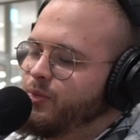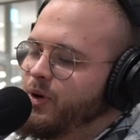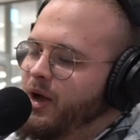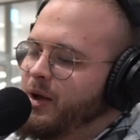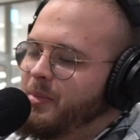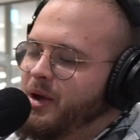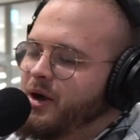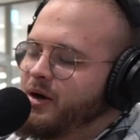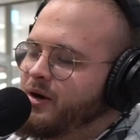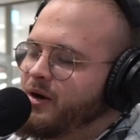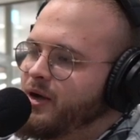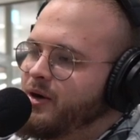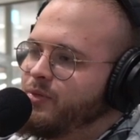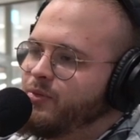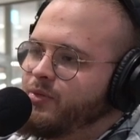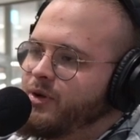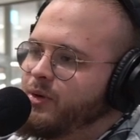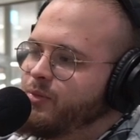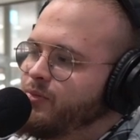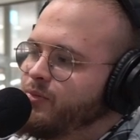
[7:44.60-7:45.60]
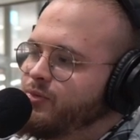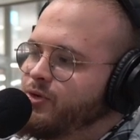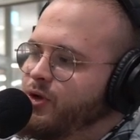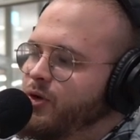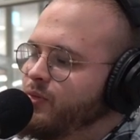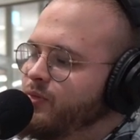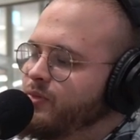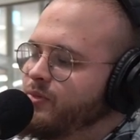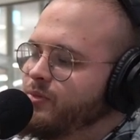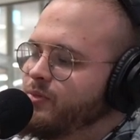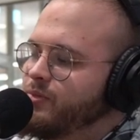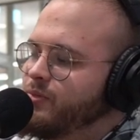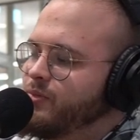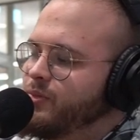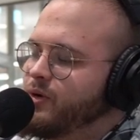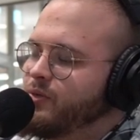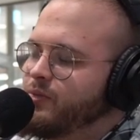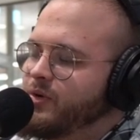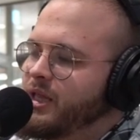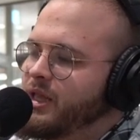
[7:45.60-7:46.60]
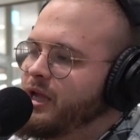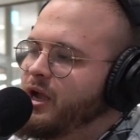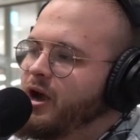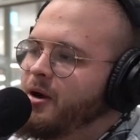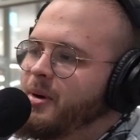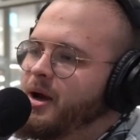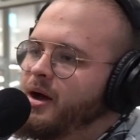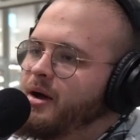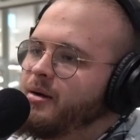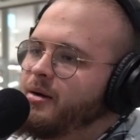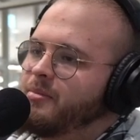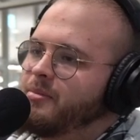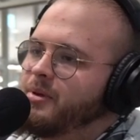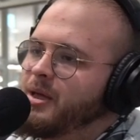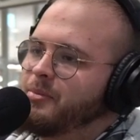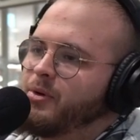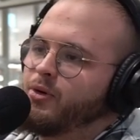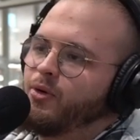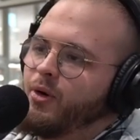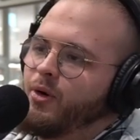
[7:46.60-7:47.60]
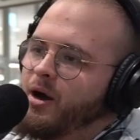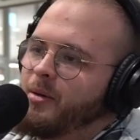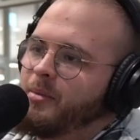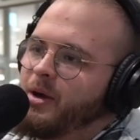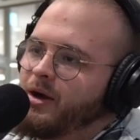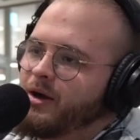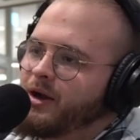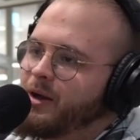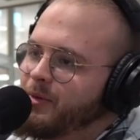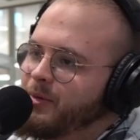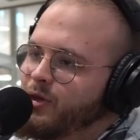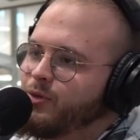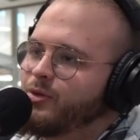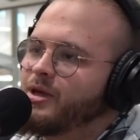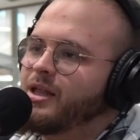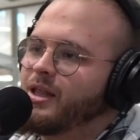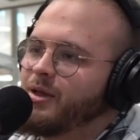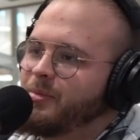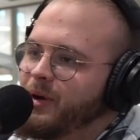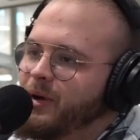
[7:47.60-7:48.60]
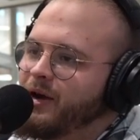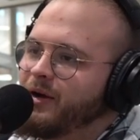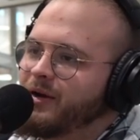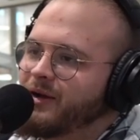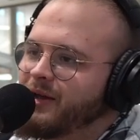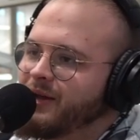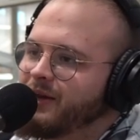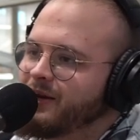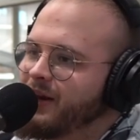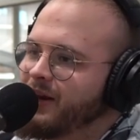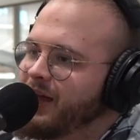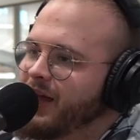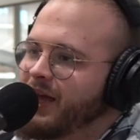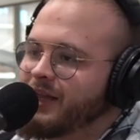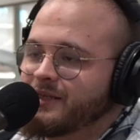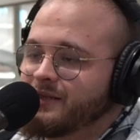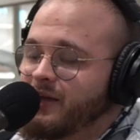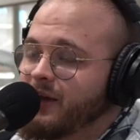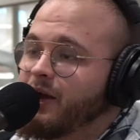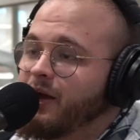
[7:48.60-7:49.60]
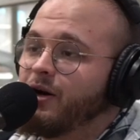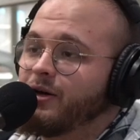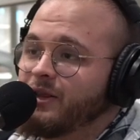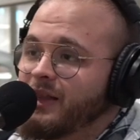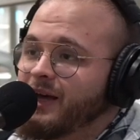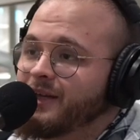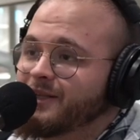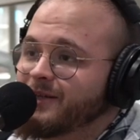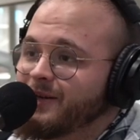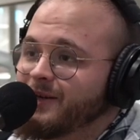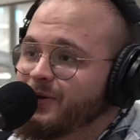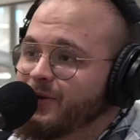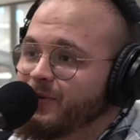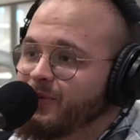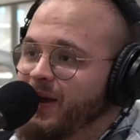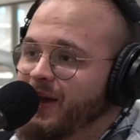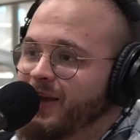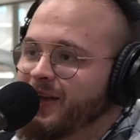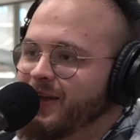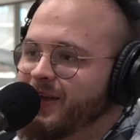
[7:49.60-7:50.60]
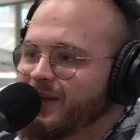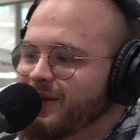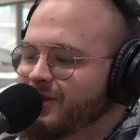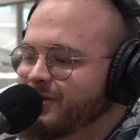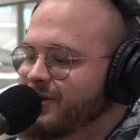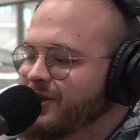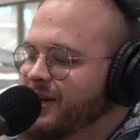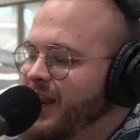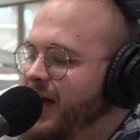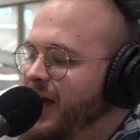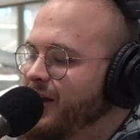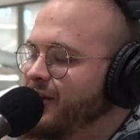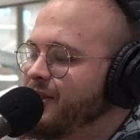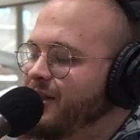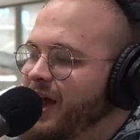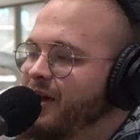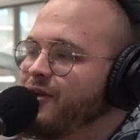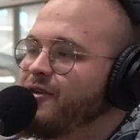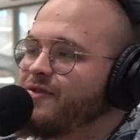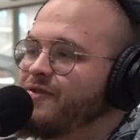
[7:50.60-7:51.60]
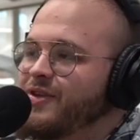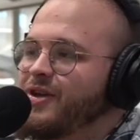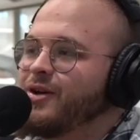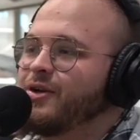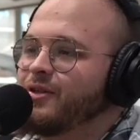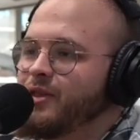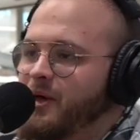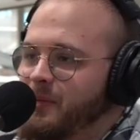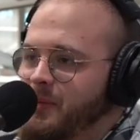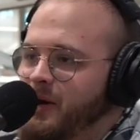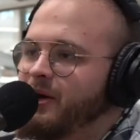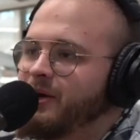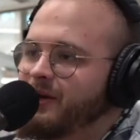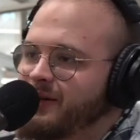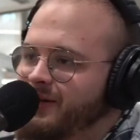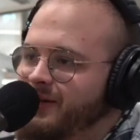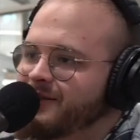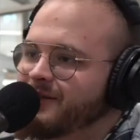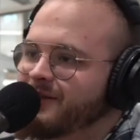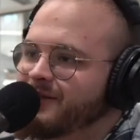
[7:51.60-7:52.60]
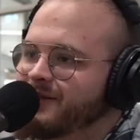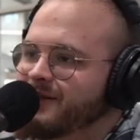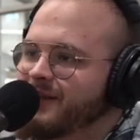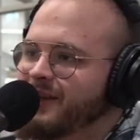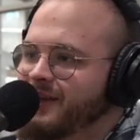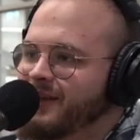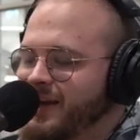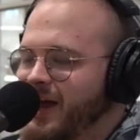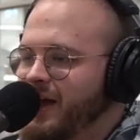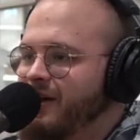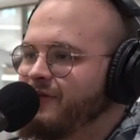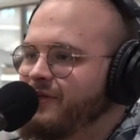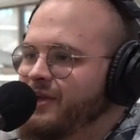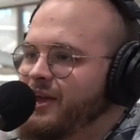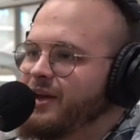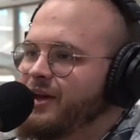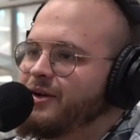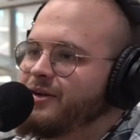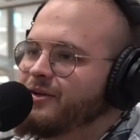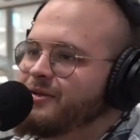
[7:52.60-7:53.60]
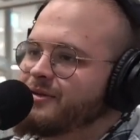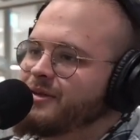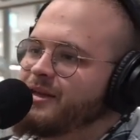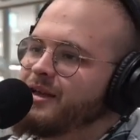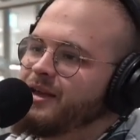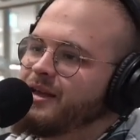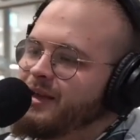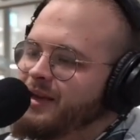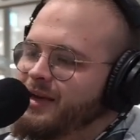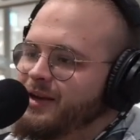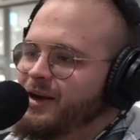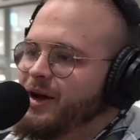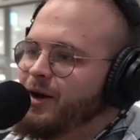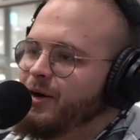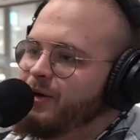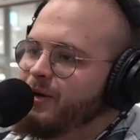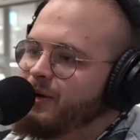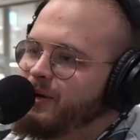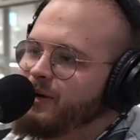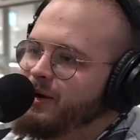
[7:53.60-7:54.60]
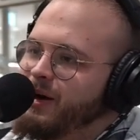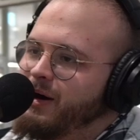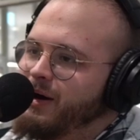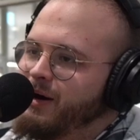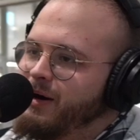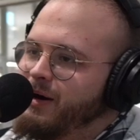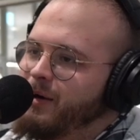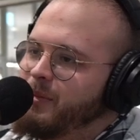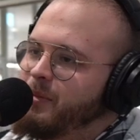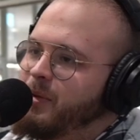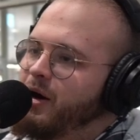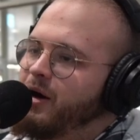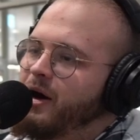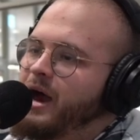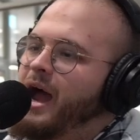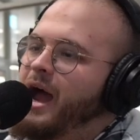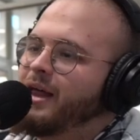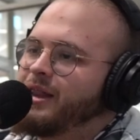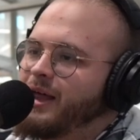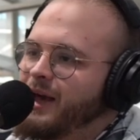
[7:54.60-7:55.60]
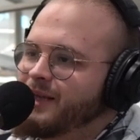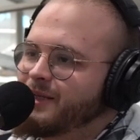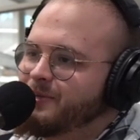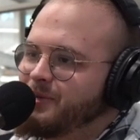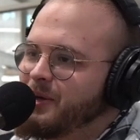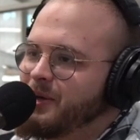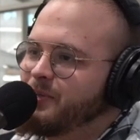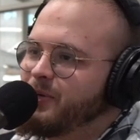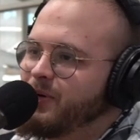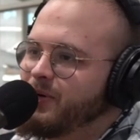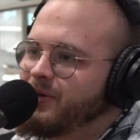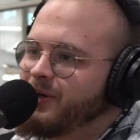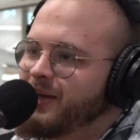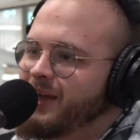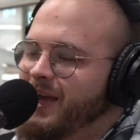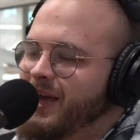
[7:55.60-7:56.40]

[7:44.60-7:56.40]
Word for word: America, we don't really care about people who are American. When you kill American, it's like all eyes on you, right? So now you've killed Americans. Now you've killed, you know, our allies people.